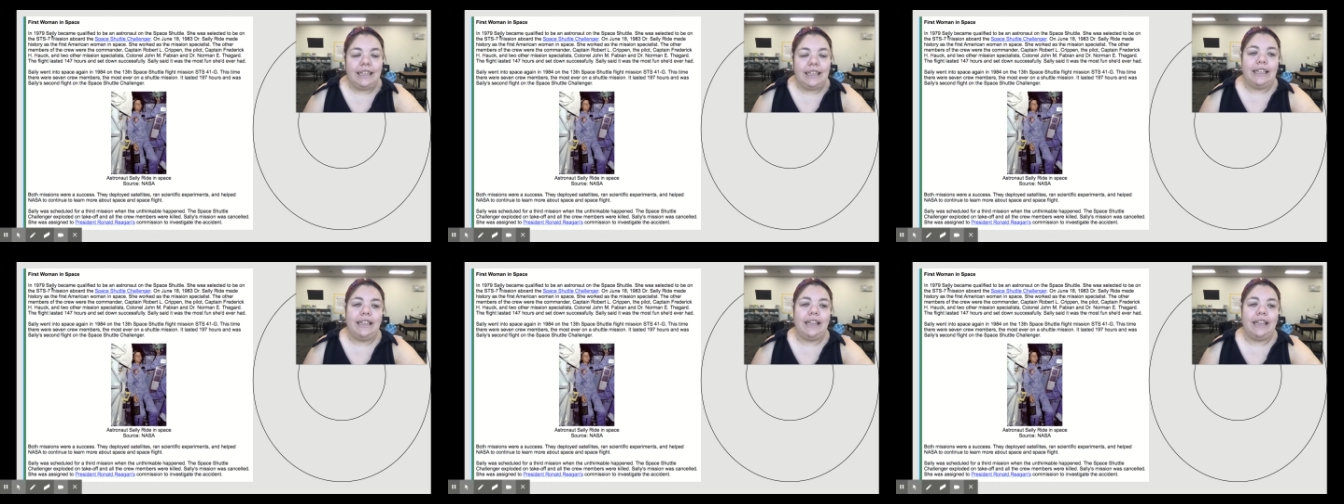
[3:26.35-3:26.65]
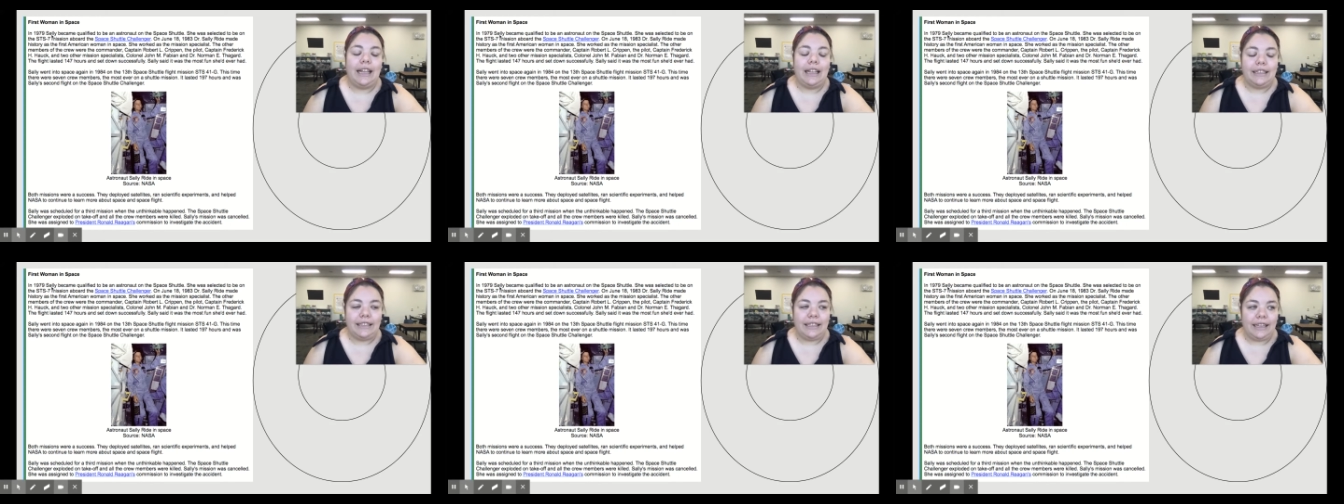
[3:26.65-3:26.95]

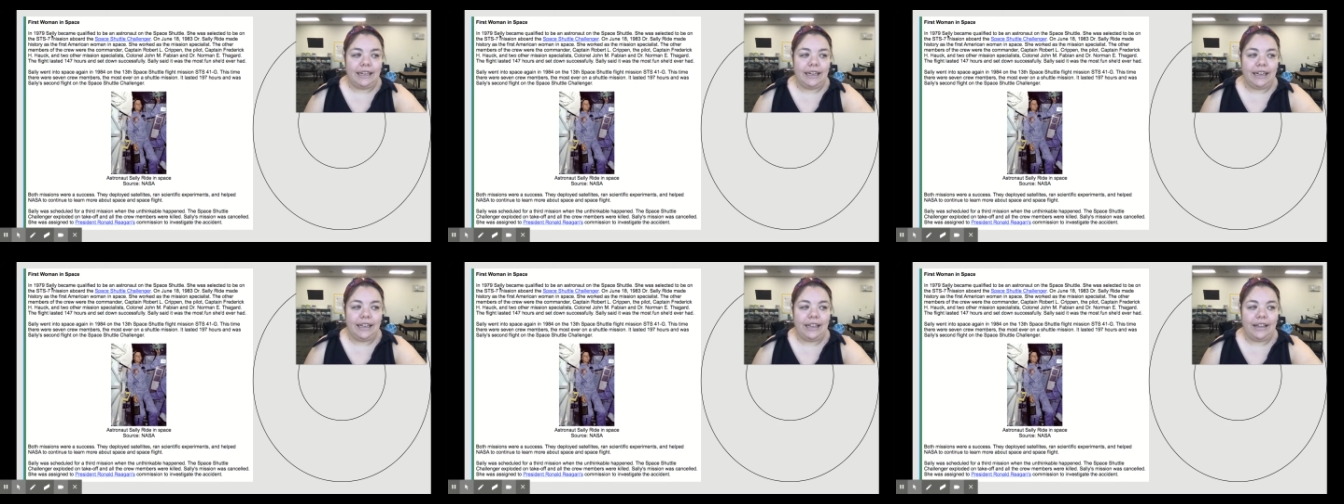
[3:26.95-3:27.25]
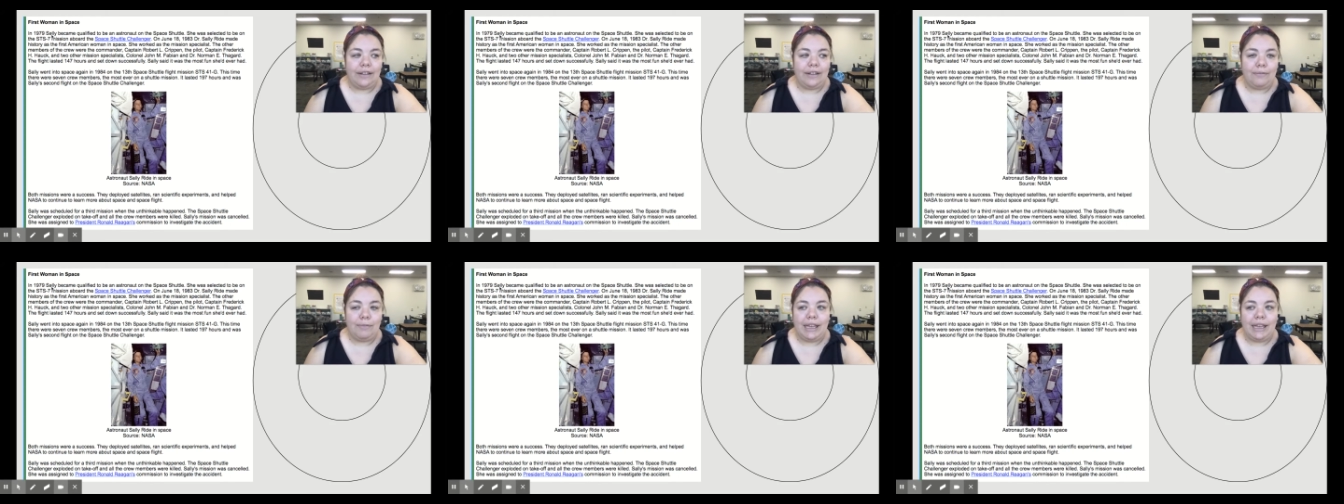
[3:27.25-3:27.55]
that's going to
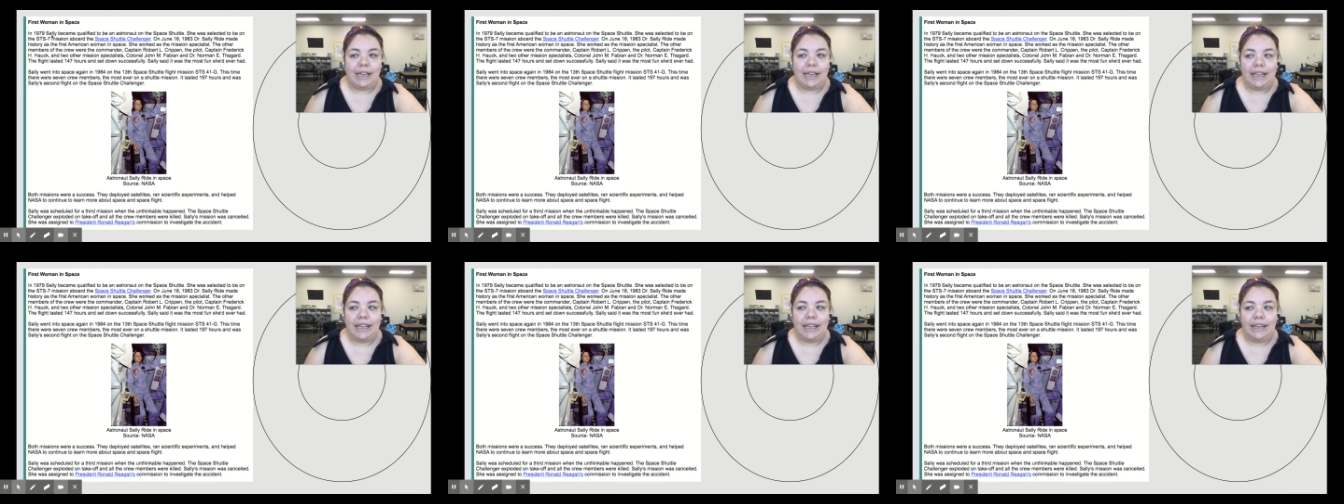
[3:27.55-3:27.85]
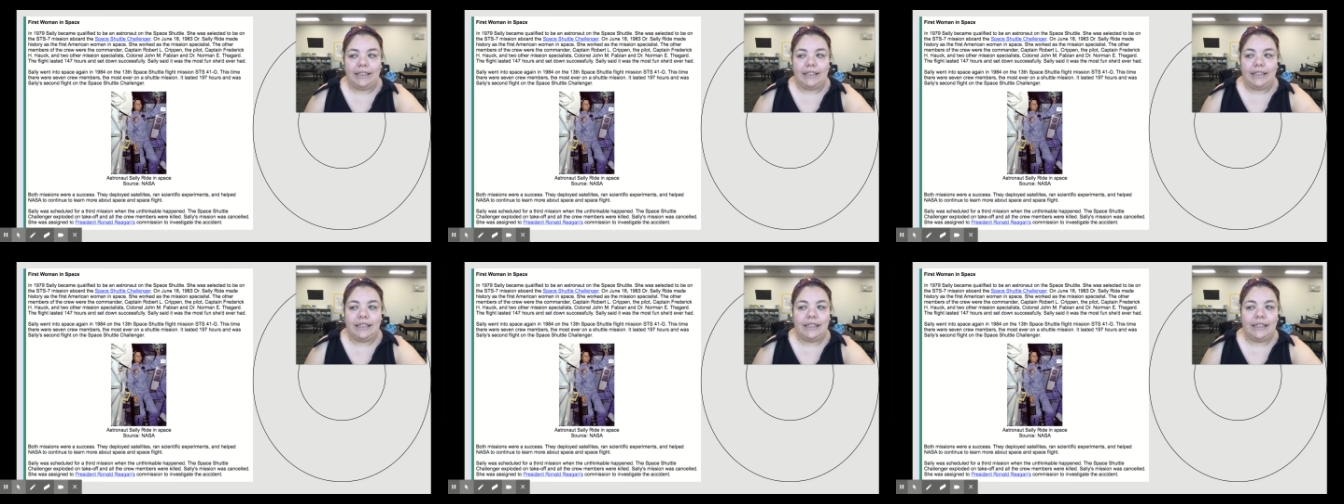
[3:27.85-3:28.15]
give me a
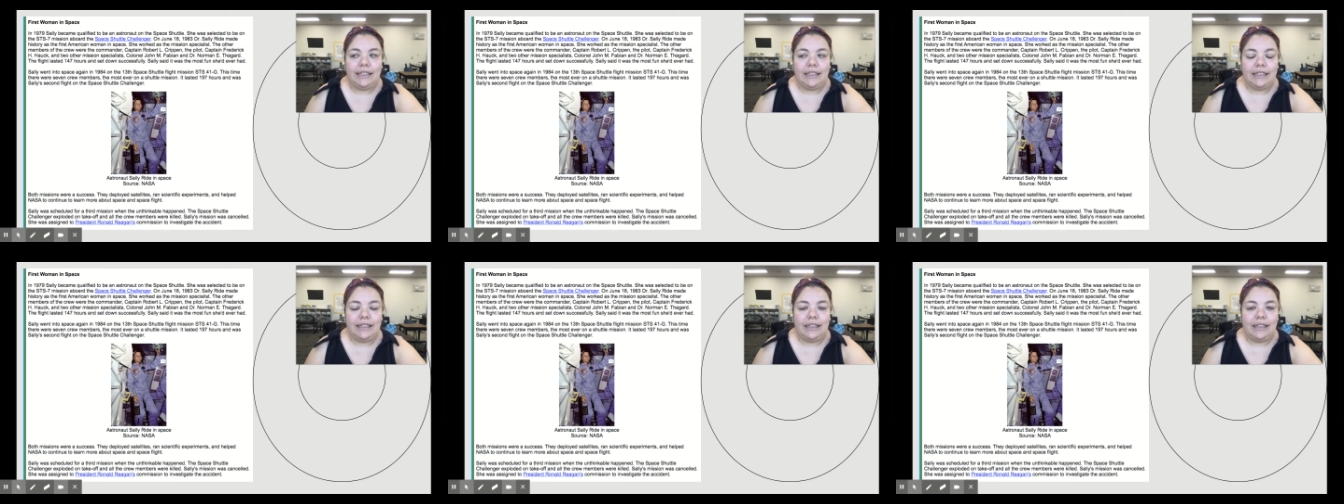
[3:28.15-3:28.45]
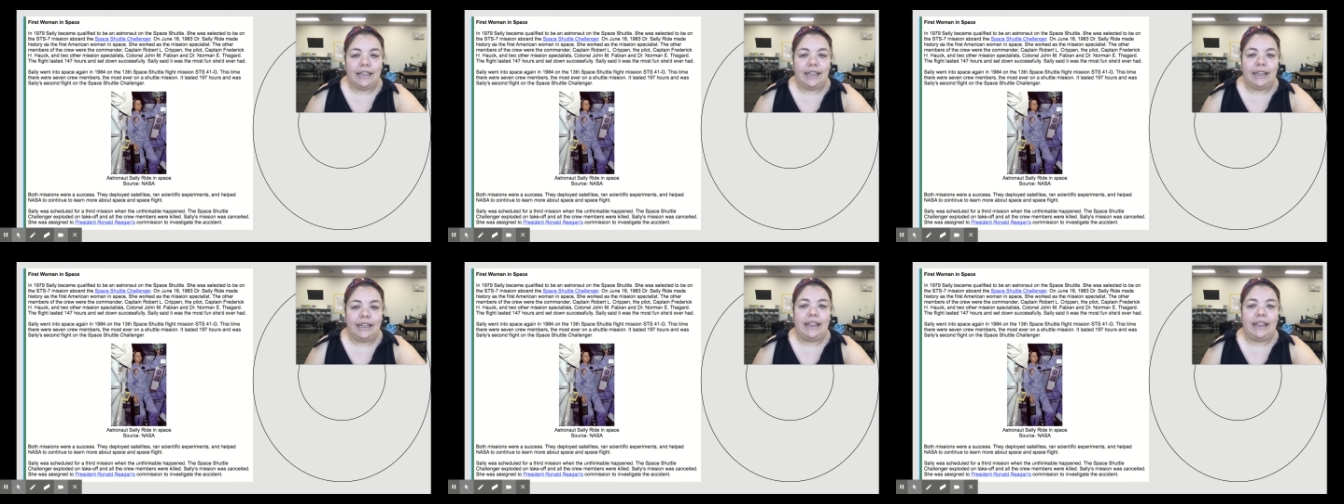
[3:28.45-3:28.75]
hint
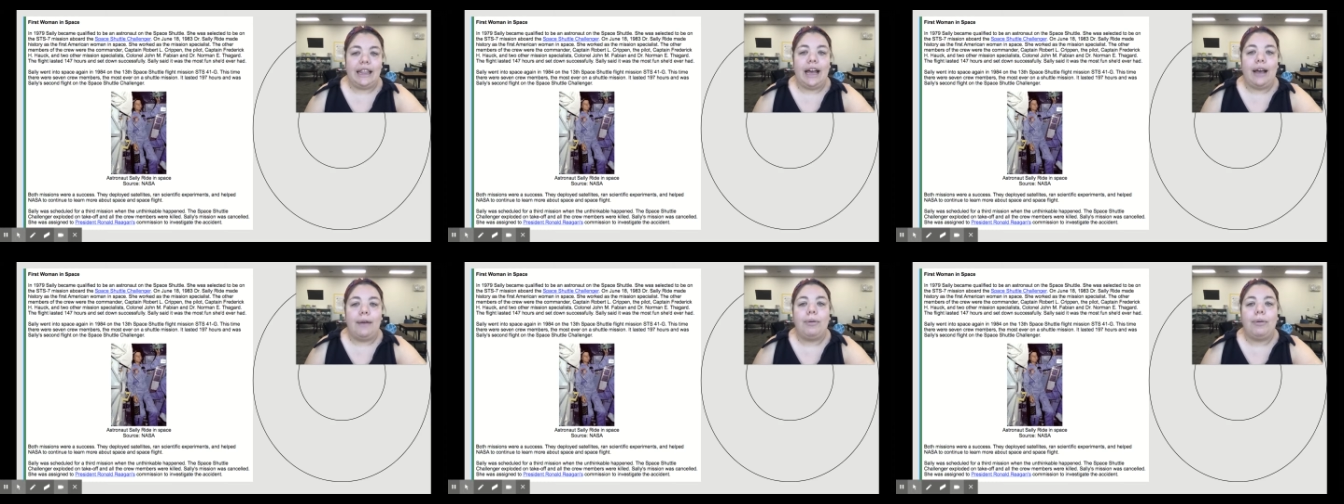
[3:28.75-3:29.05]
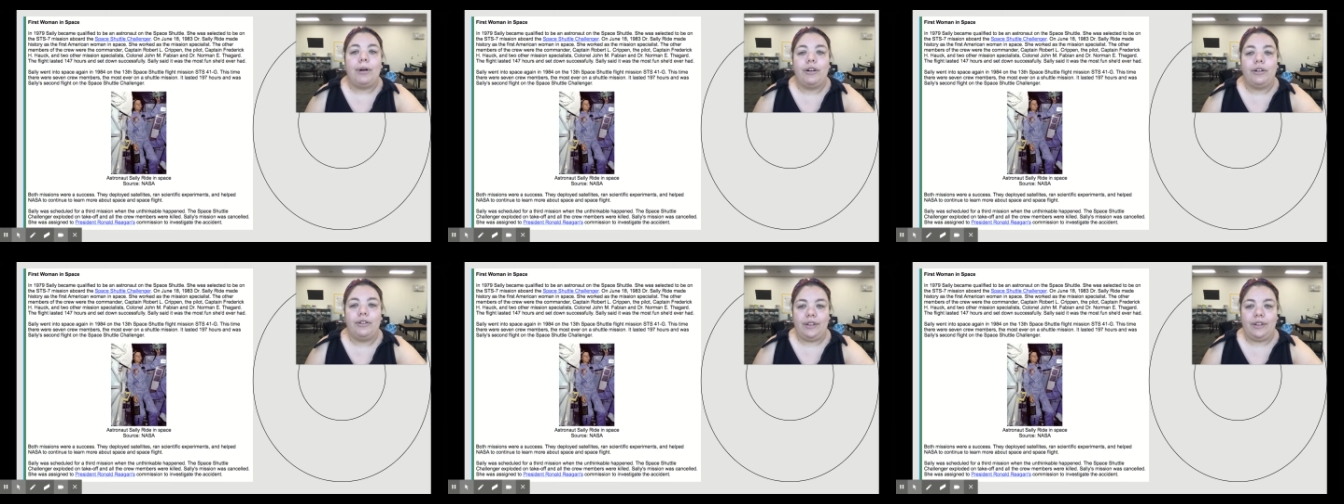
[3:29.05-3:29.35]
that that
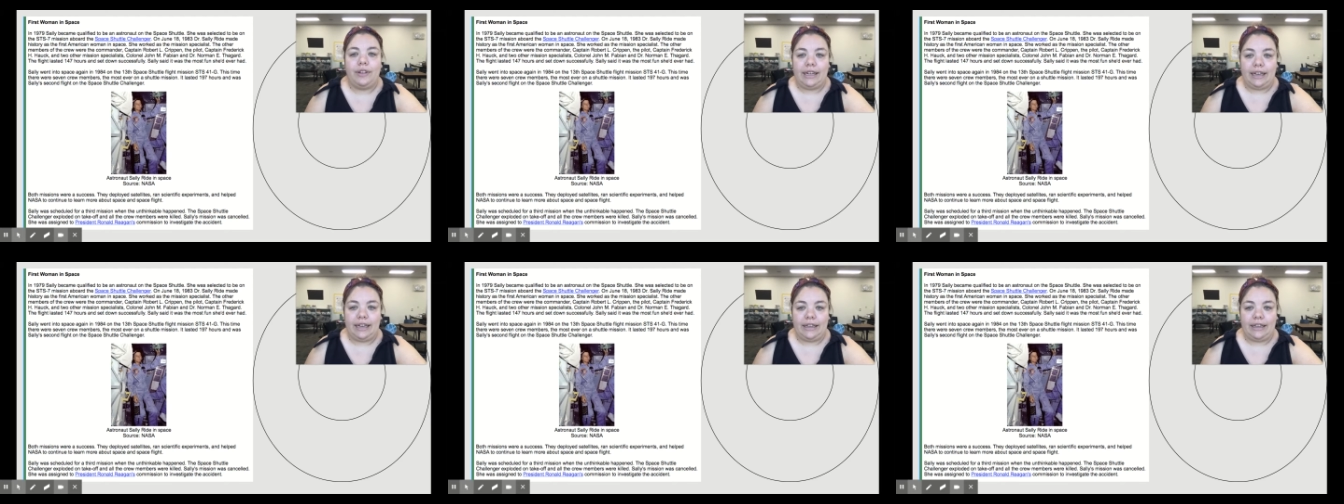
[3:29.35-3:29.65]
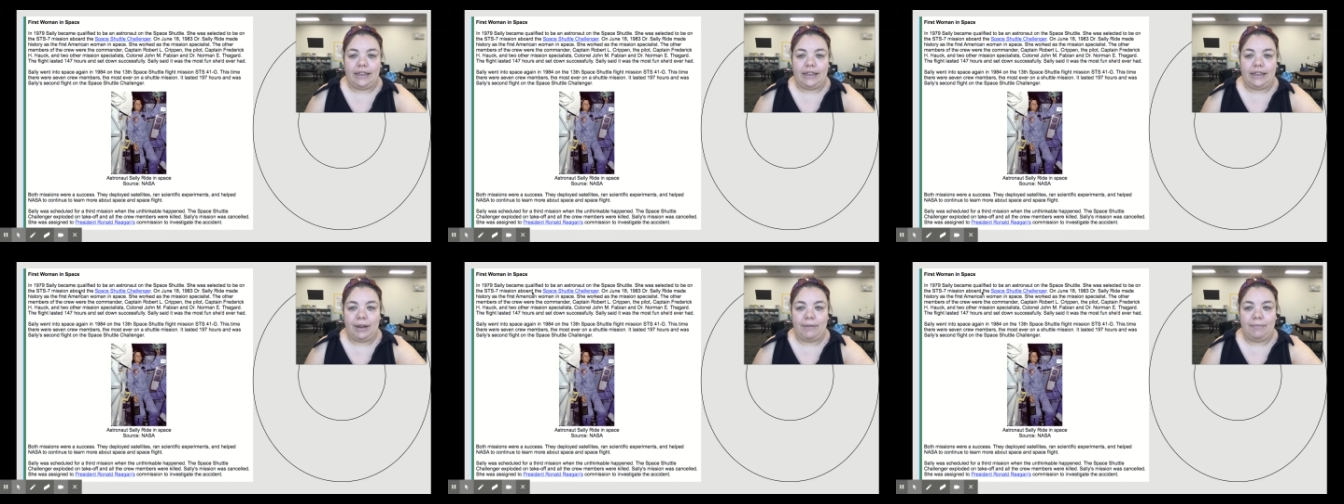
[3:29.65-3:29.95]
part of the
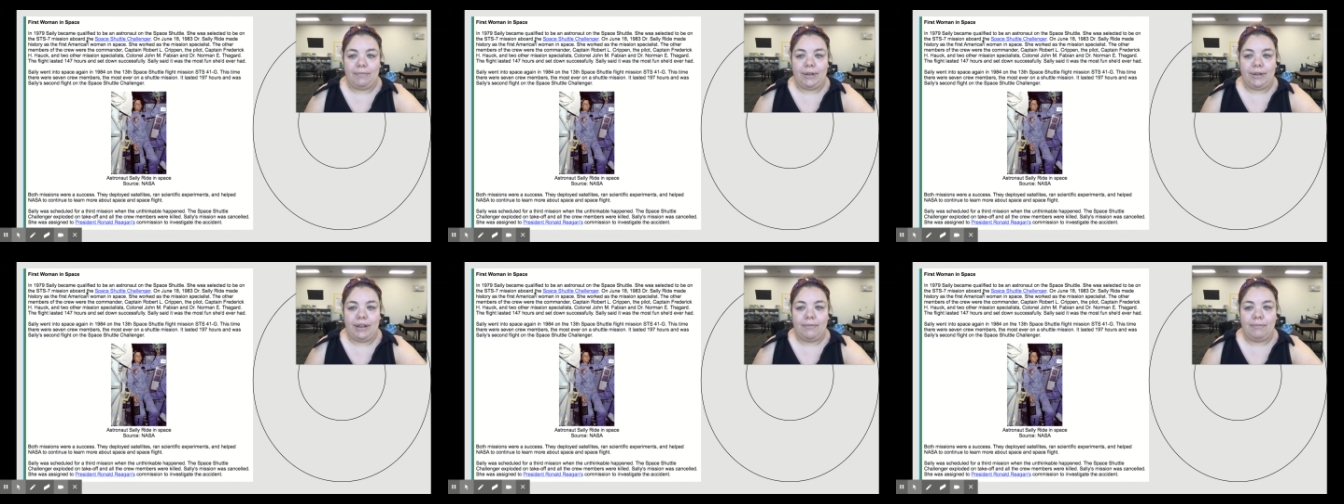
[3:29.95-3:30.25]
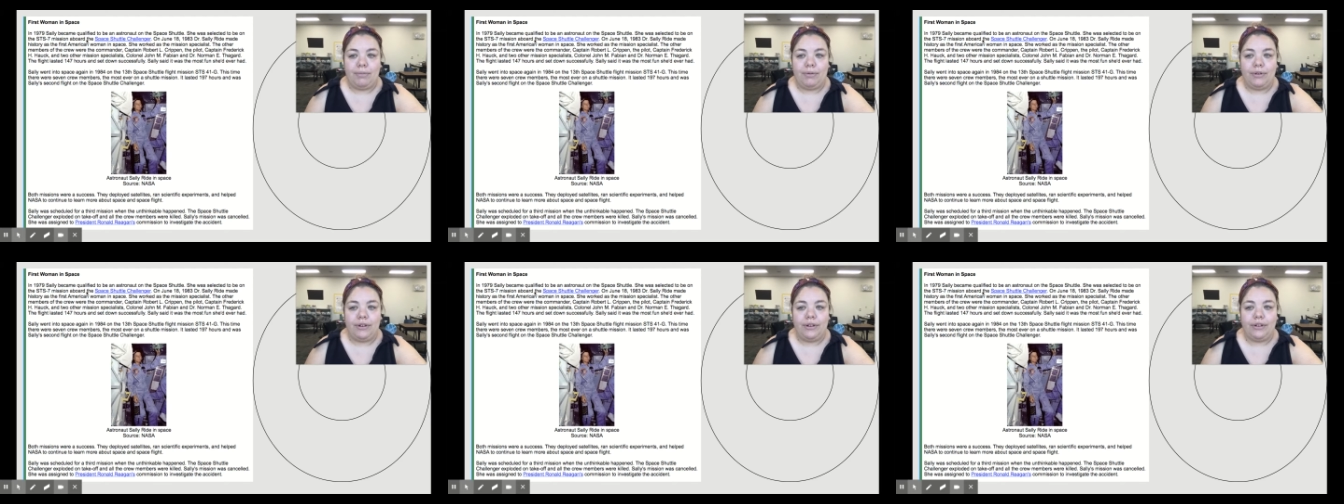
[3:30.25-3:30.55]
text might be
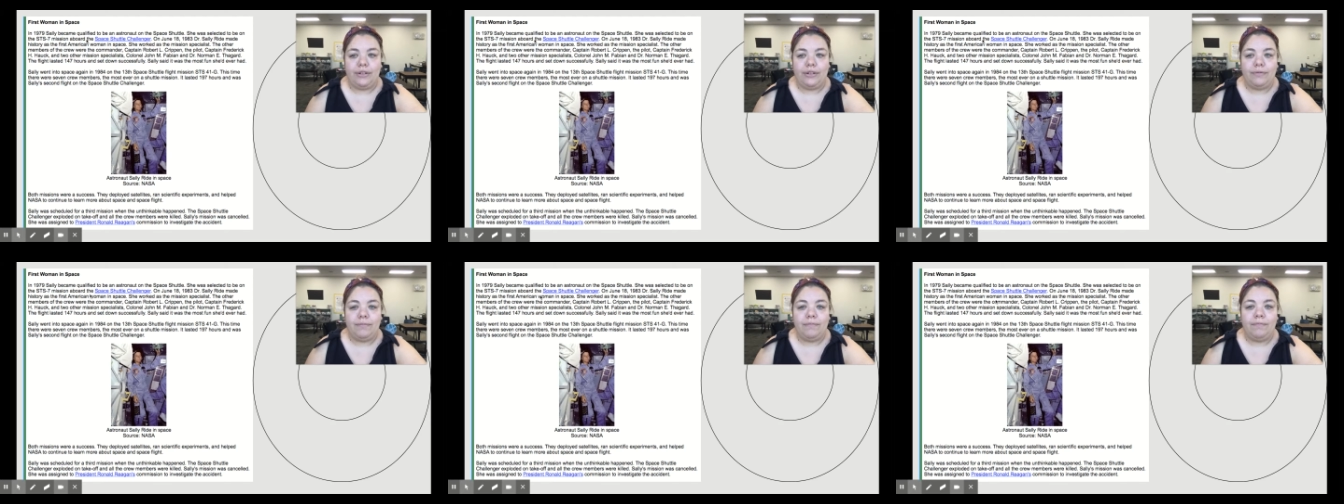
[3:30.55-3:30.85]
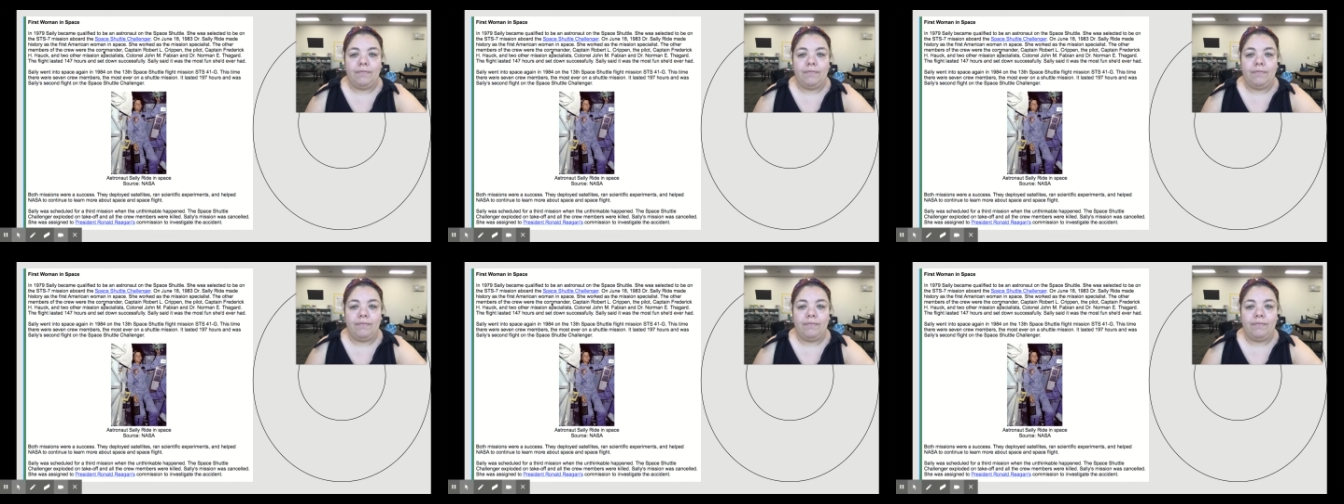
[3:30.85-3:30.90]
important.